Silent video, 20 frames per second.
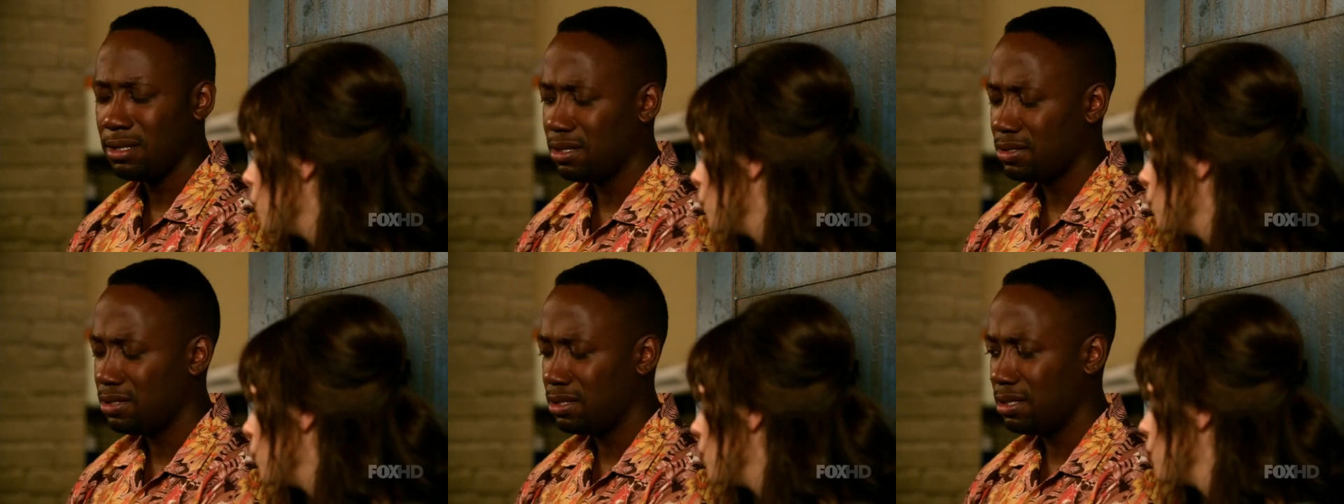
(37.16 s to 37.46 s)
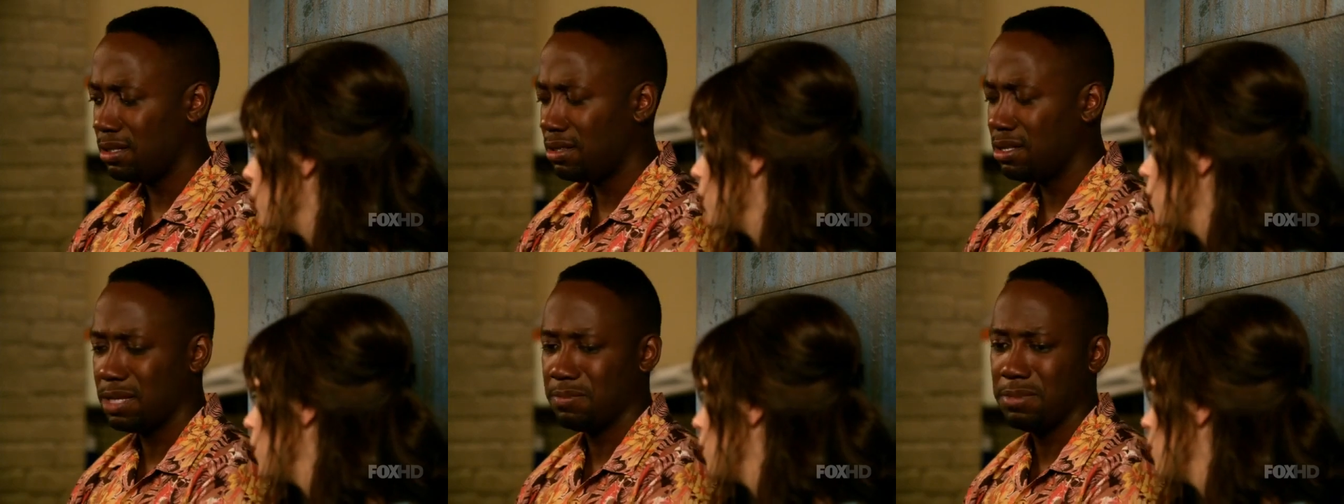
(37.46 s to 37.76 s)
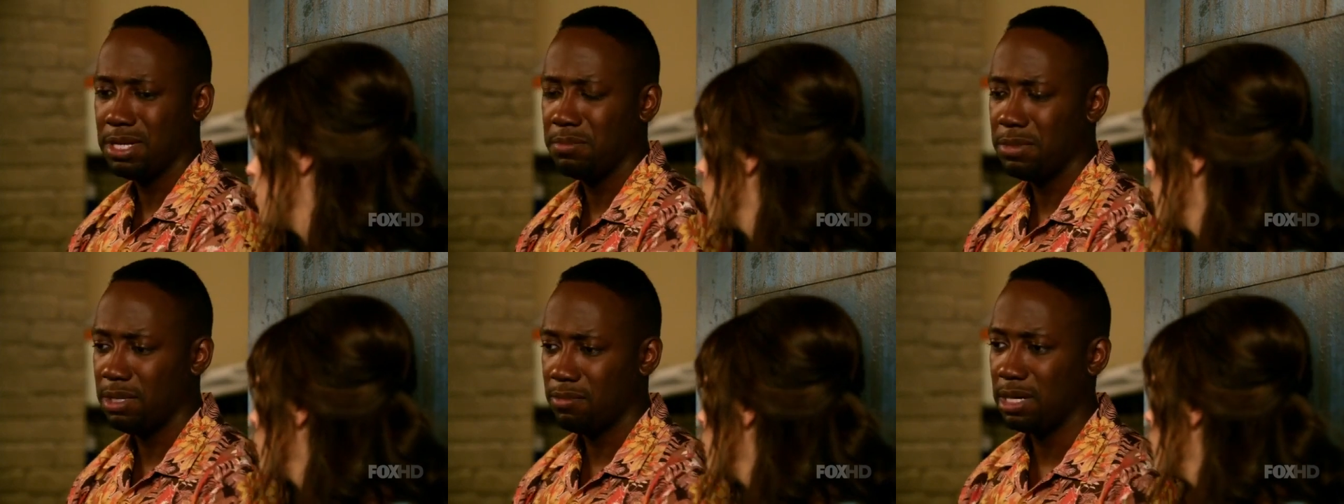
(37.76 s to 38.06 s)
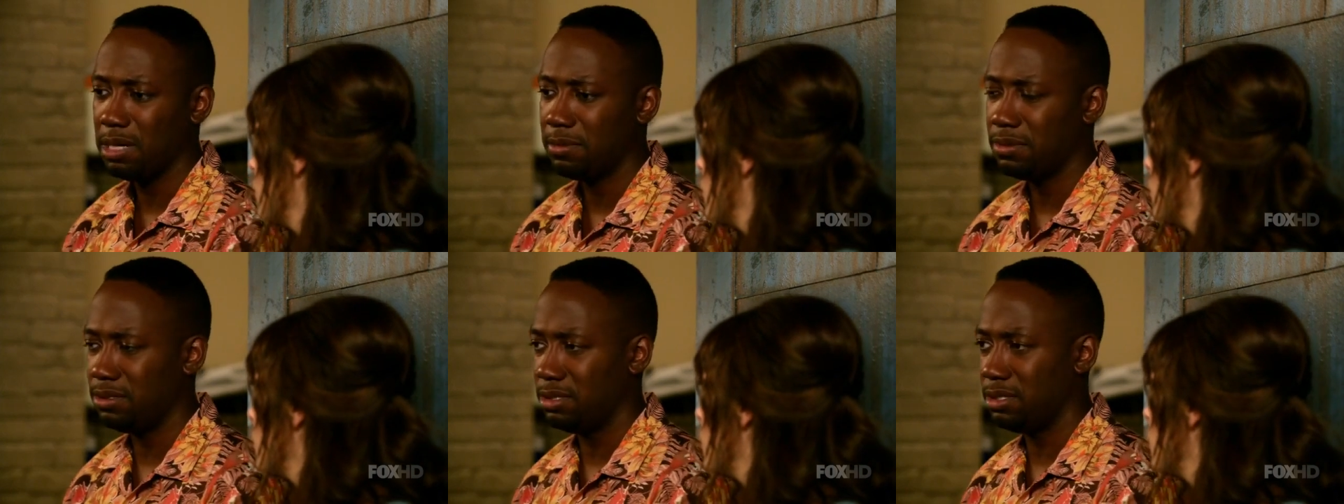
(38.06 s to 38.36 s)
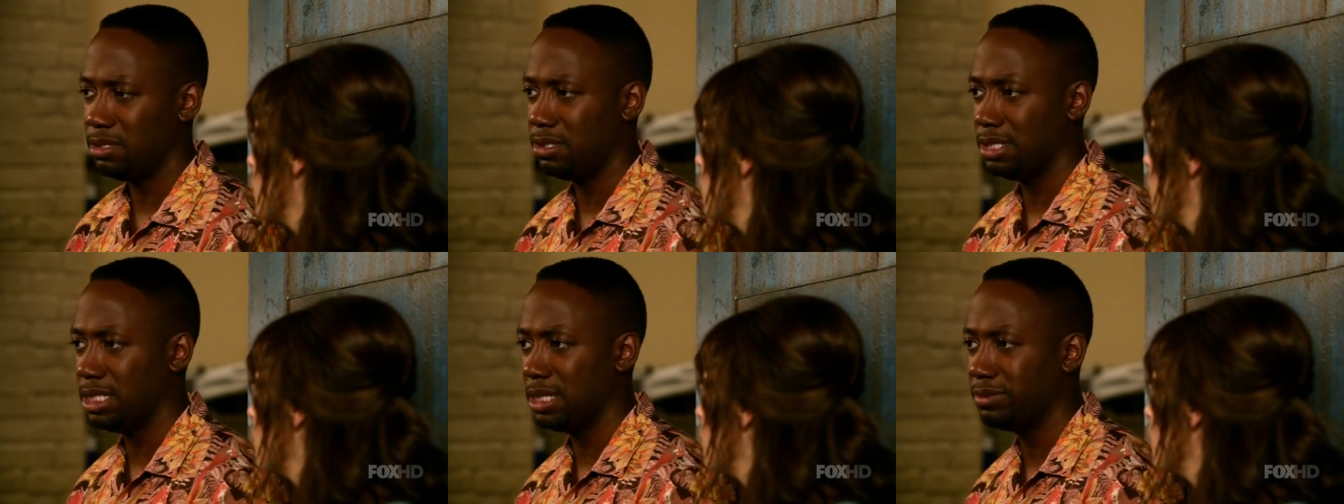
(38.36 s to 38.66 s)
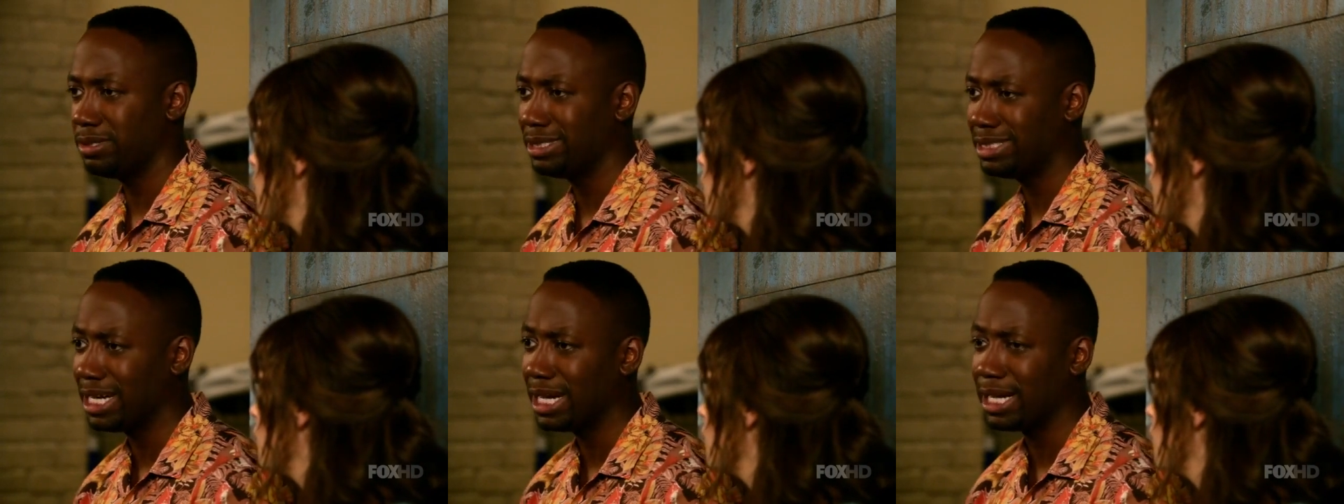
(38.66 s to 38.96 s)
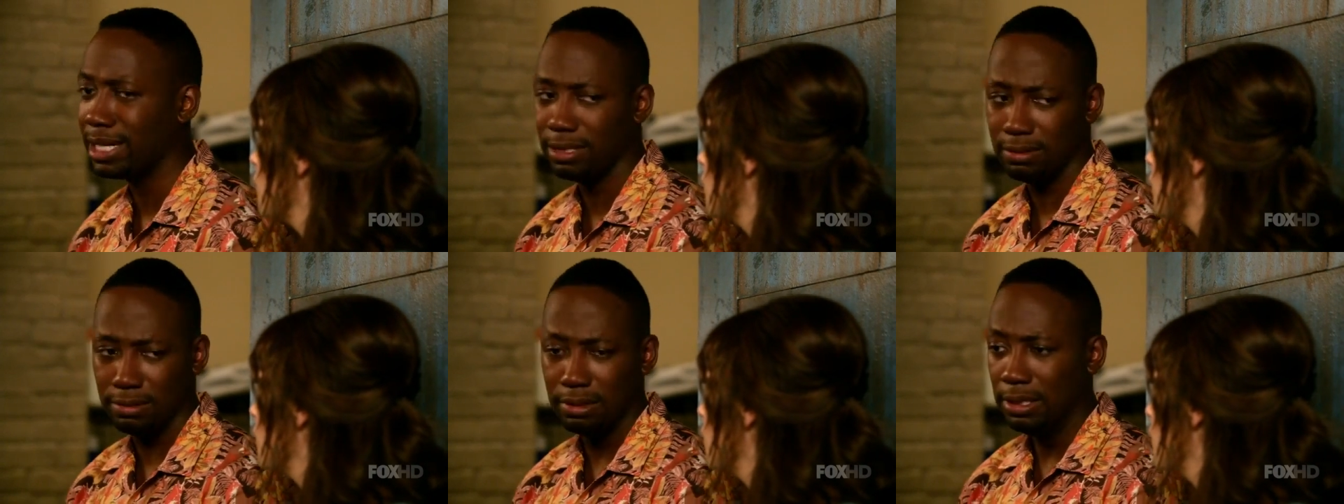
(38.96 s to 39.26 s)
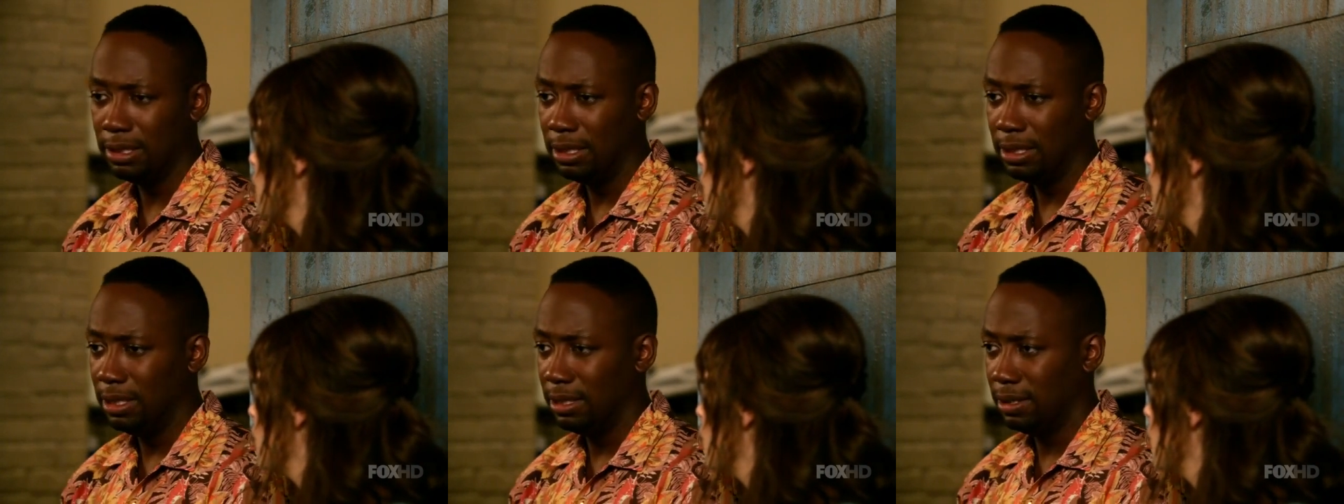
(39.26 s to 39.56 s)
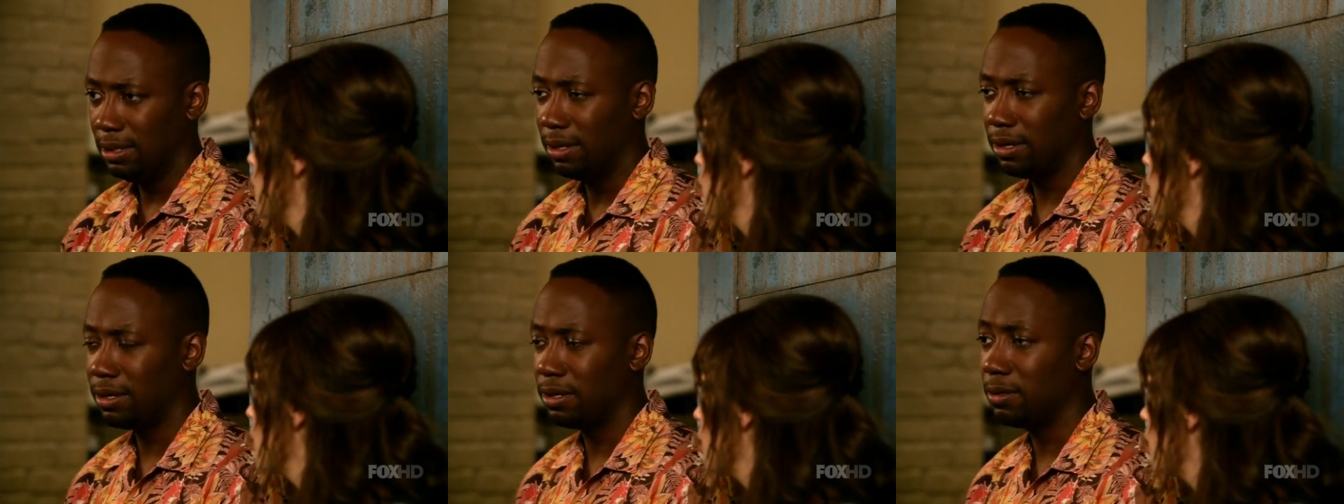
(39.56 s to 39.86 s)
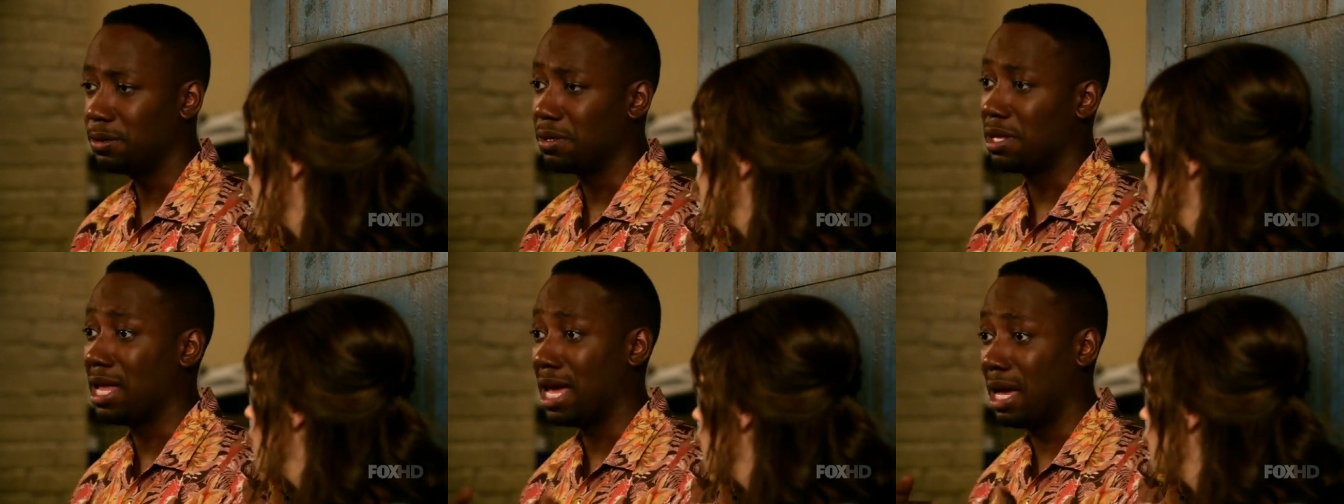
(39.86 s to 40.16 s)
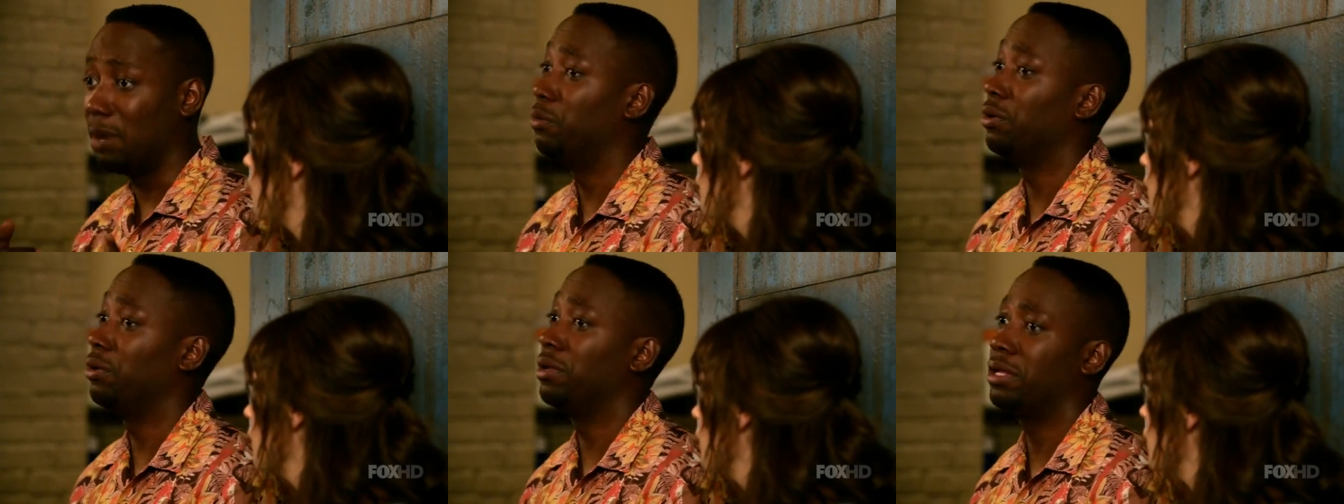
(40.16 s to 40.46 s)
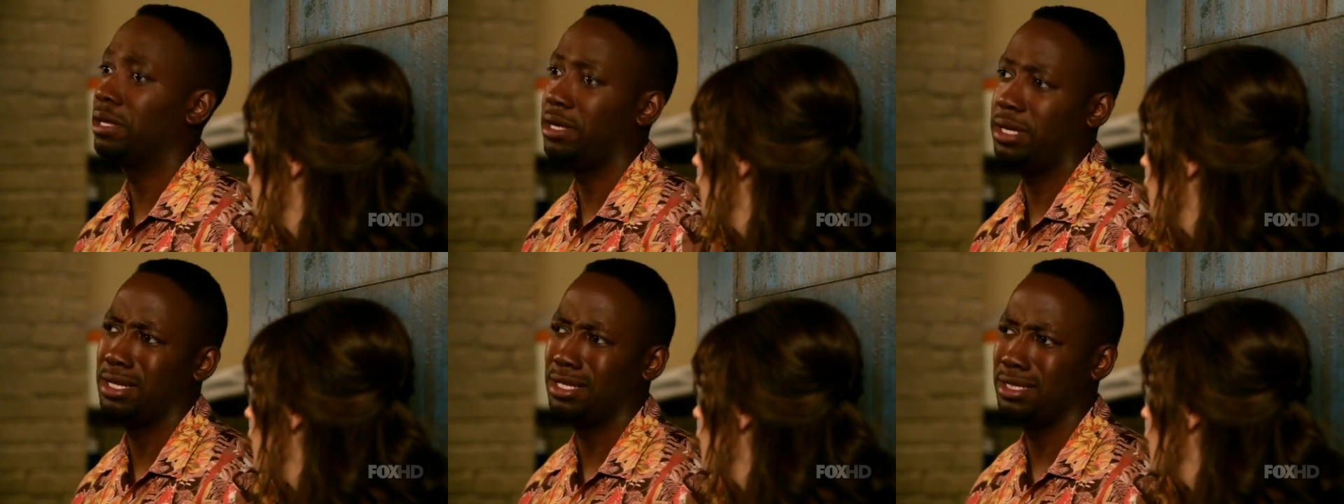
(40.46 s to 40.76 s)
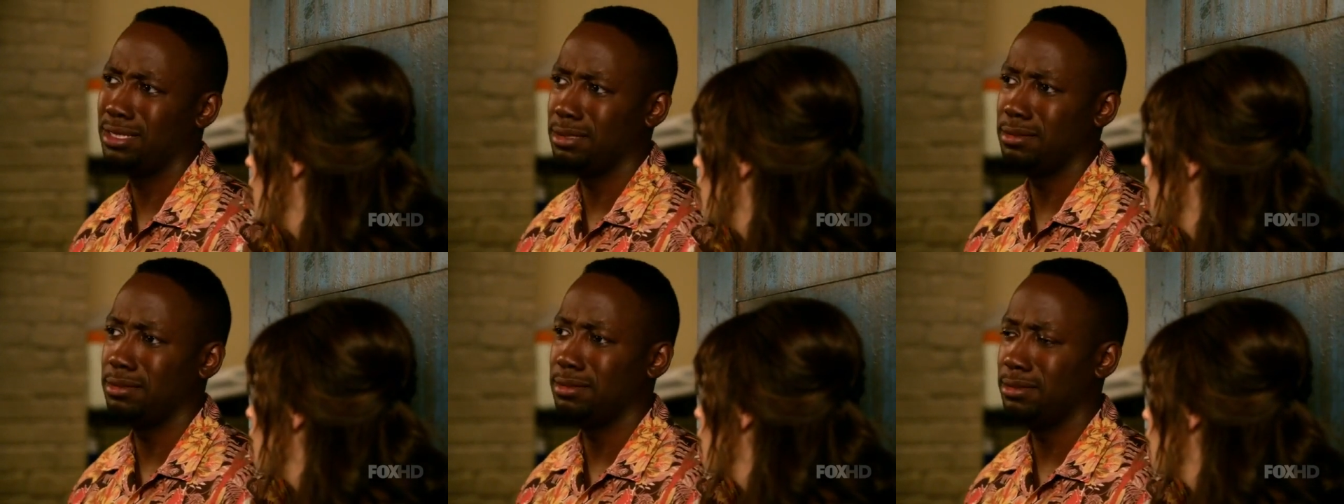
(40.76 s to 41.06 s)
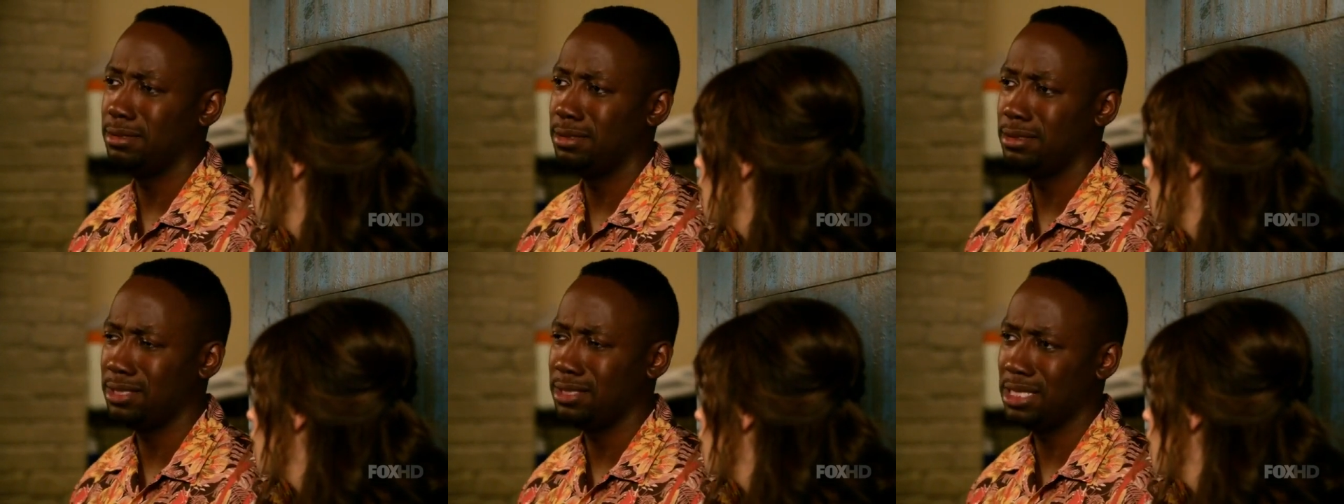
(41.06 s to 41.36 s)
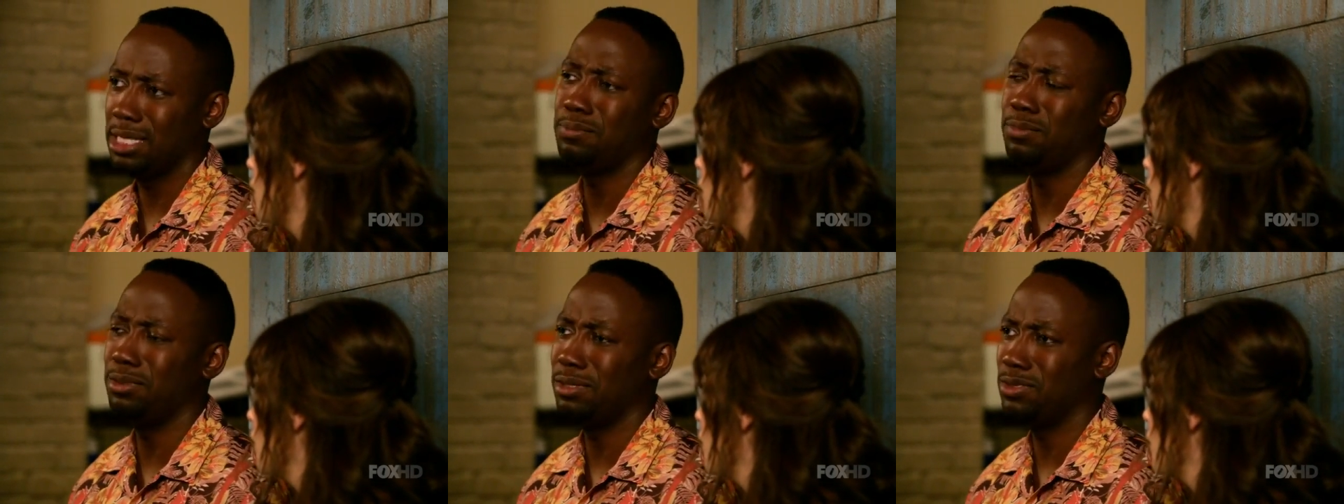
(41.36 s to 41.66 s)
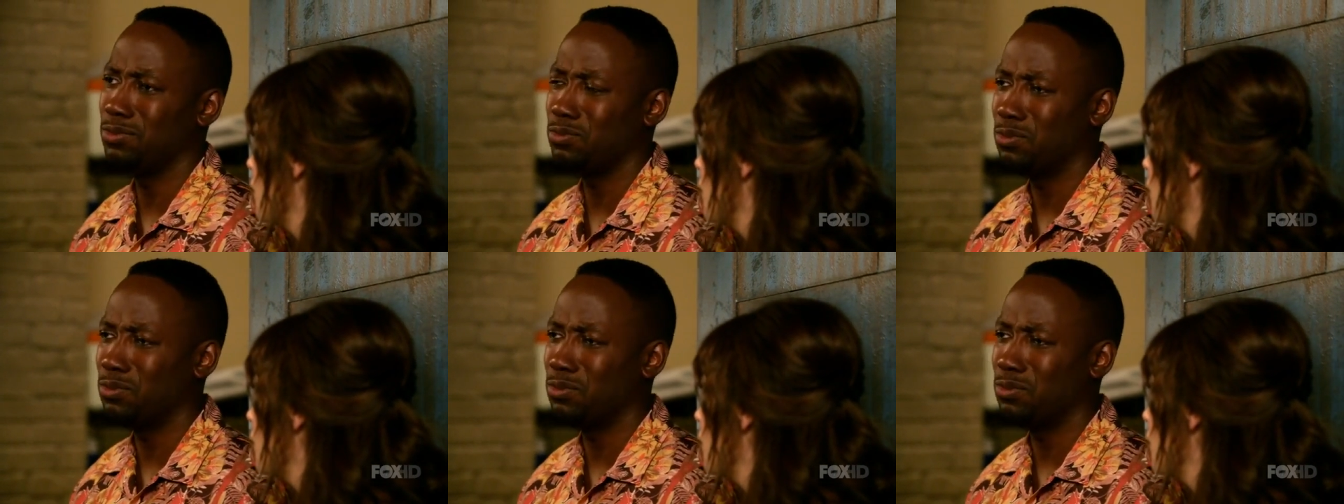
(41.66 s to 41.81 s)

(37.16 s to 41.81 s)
See, the thing about me and Robertson is that we're tight. You know, then I went ahead and slept with his